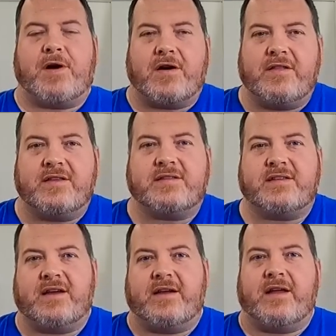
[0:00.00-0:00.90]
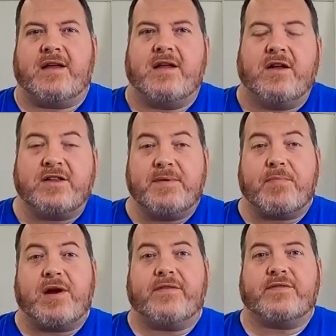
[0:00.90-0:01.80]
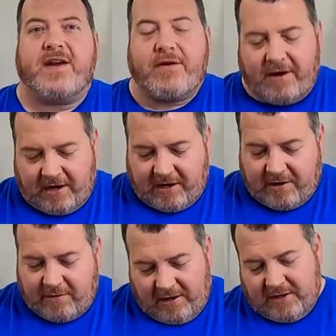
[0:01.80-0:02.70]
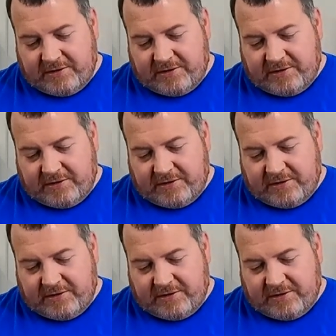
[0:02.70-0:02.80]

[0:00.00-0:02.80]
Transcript: part of this ultimate breakfast fatty ready to go.